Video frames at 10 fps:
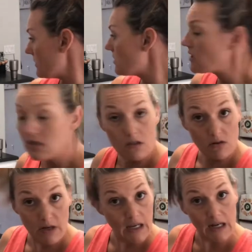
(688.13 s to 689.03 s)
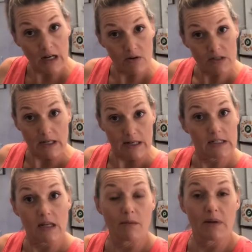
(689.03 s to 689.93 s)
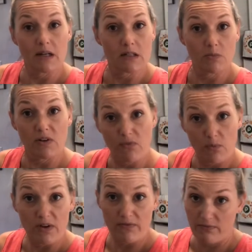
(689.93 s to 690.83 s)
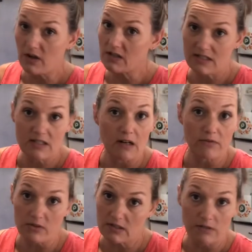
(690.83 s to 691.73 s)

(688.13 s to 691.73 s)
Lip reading: So this is going 8 hours, like I said, because we've gone several